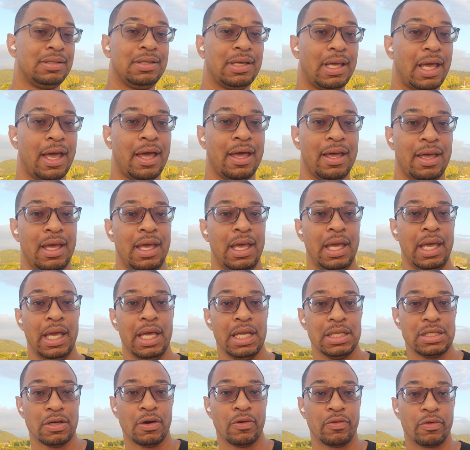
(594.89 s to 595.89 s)
Yeah,
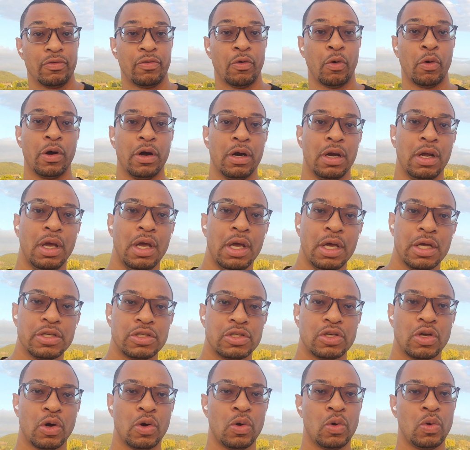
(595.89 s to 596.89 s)
it's over four.
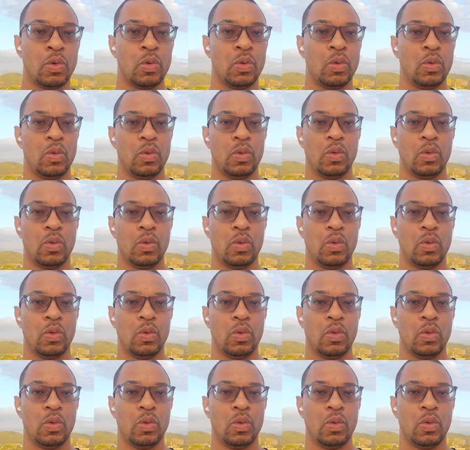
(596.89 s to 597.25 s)
So